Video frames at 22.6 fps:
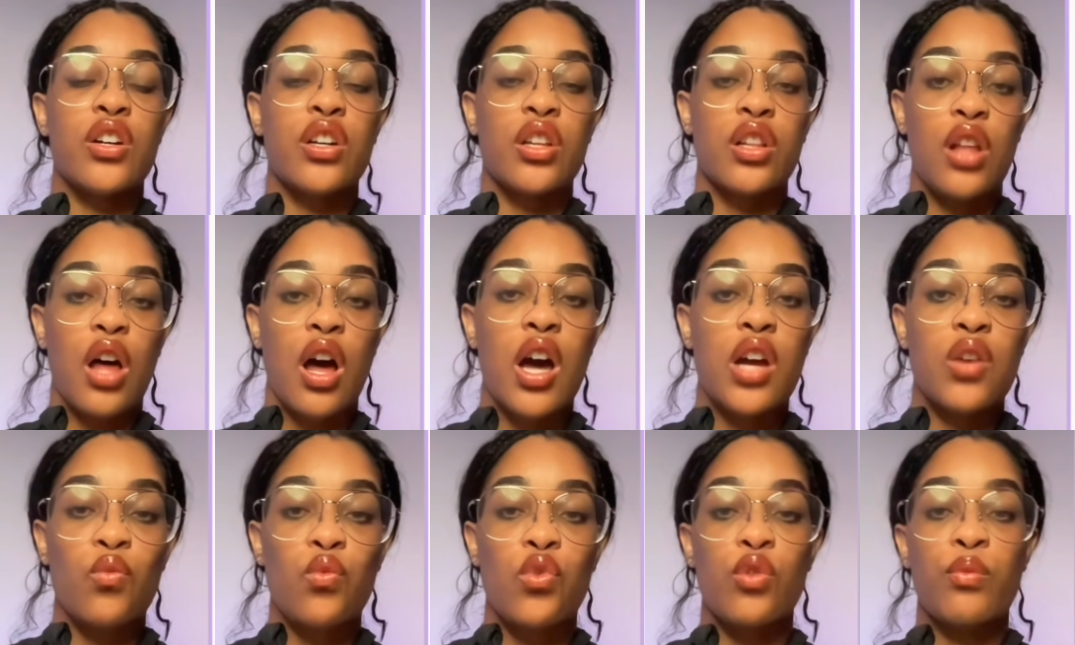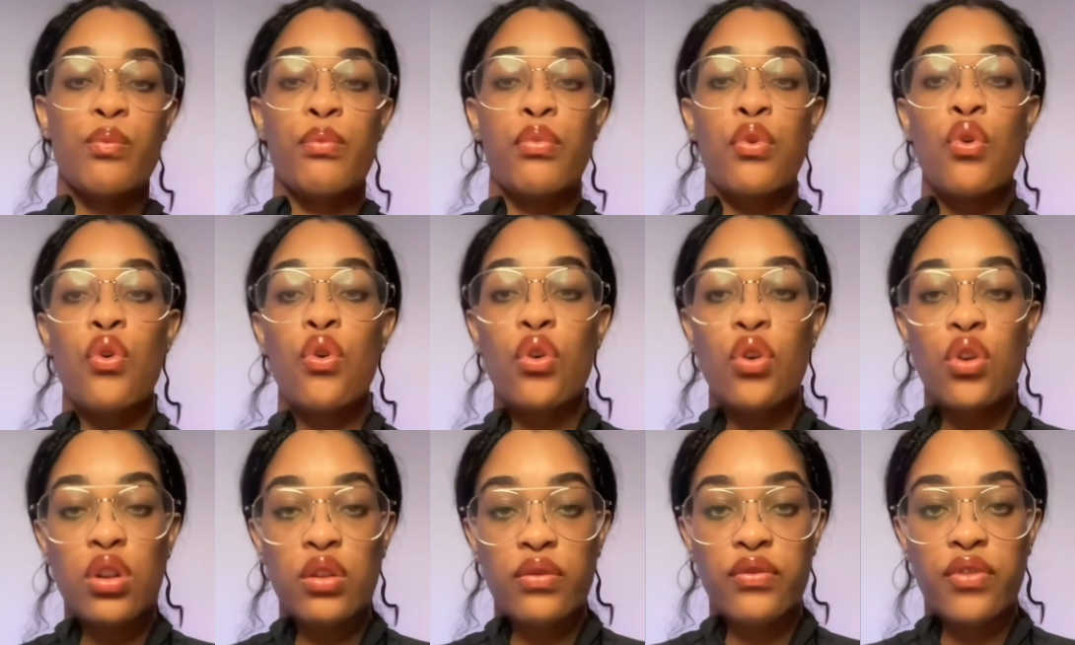Claude will
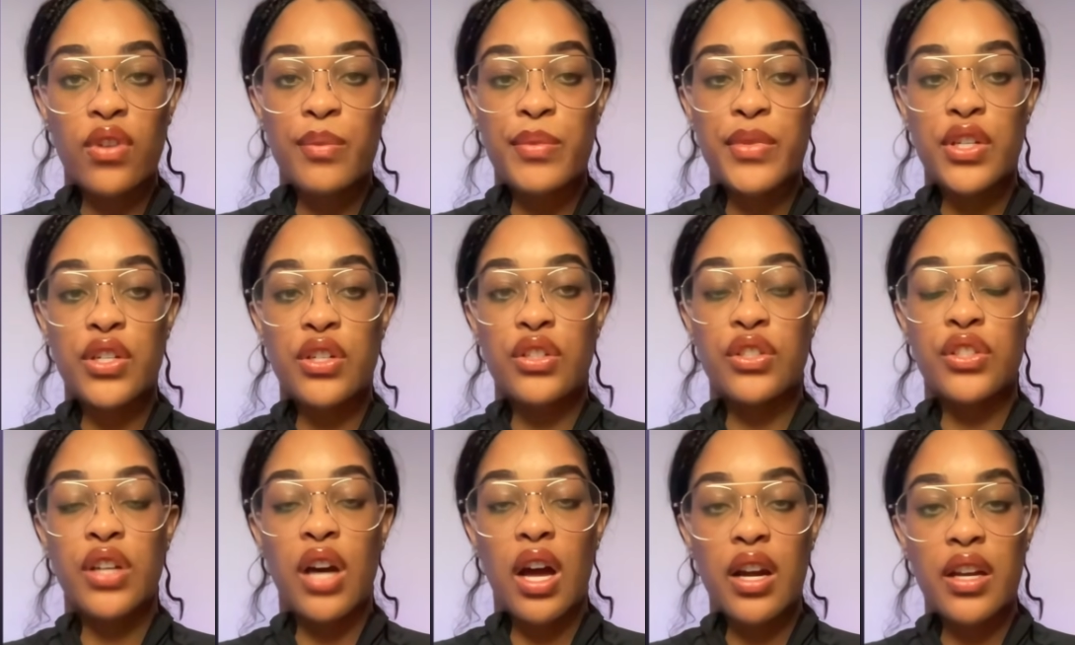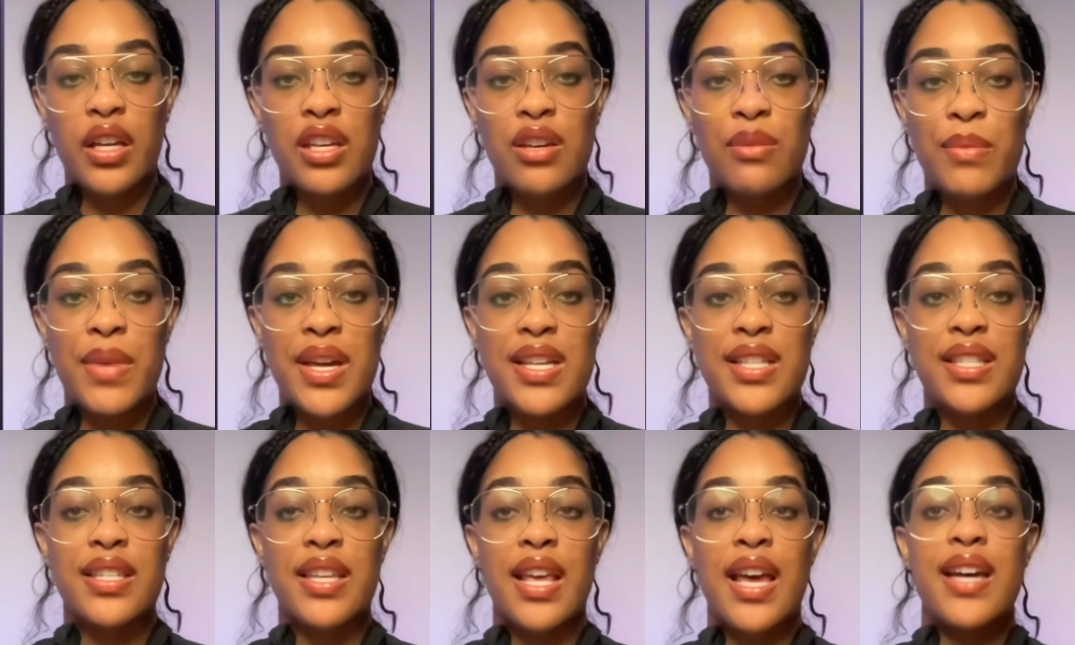pull from your
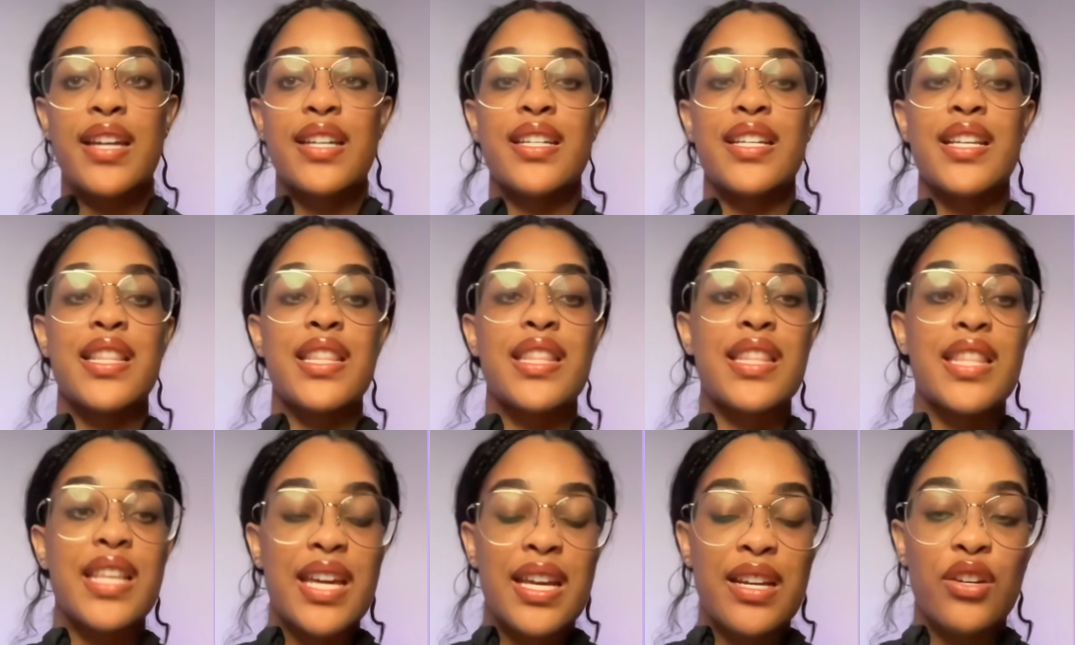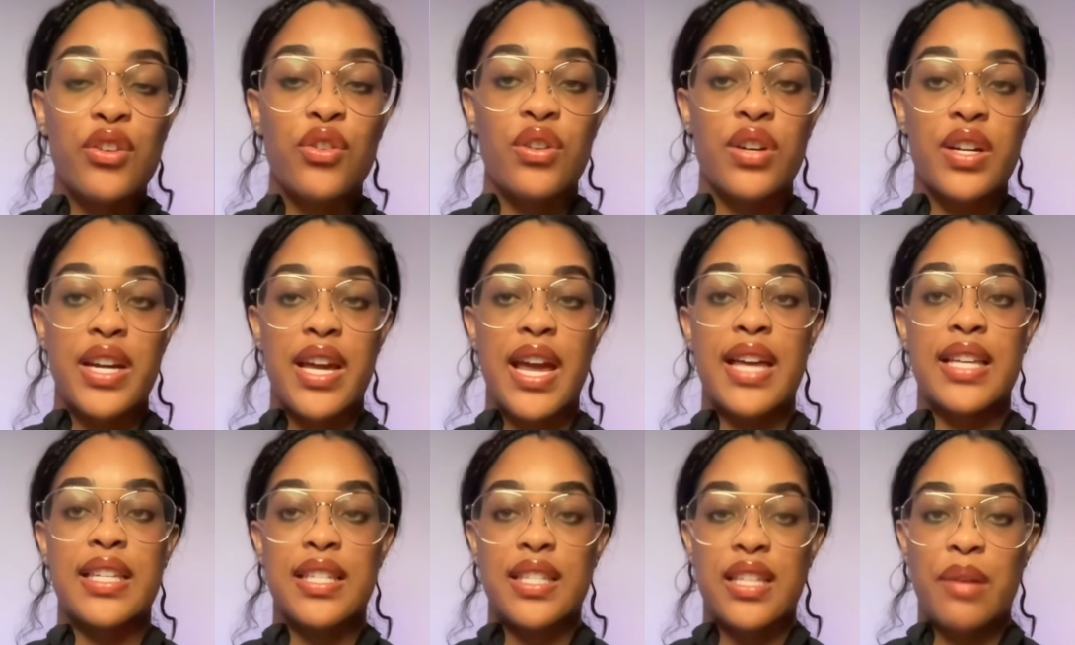documents to then
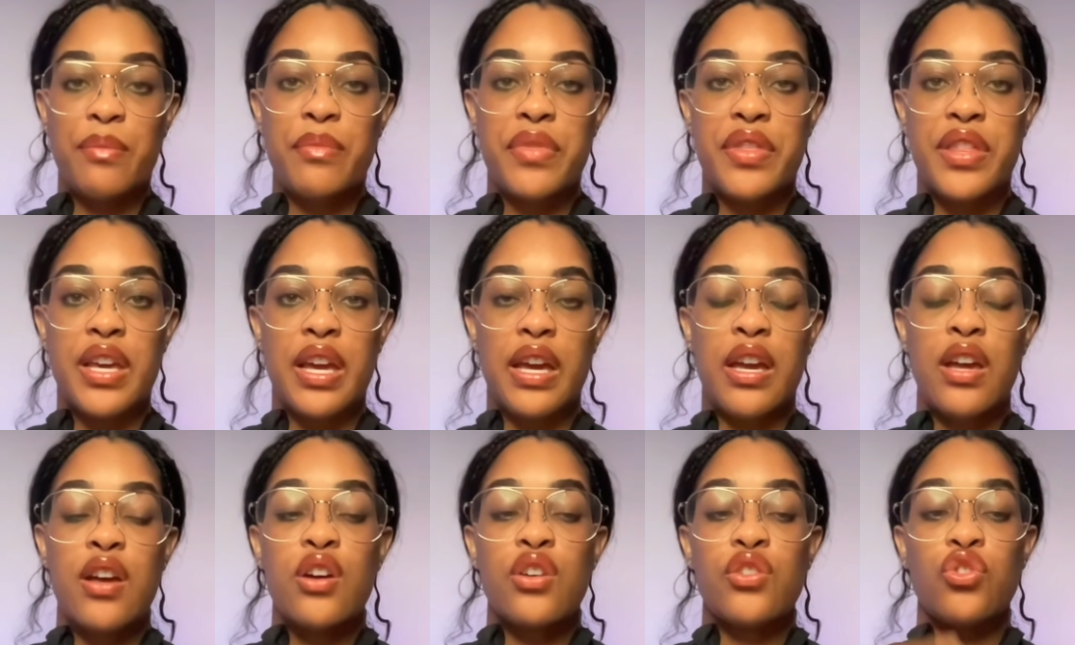create something.